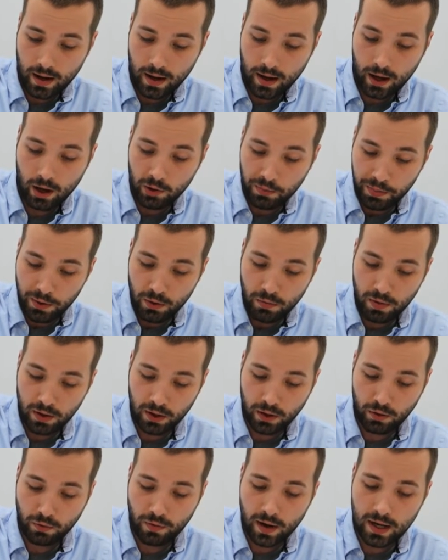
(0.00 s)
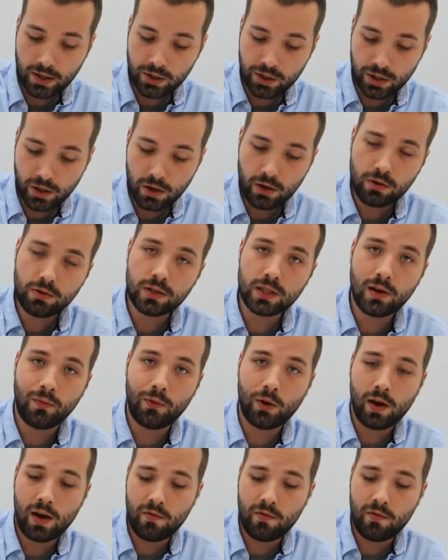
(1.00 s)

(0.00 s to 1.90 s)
help you with your ratios if you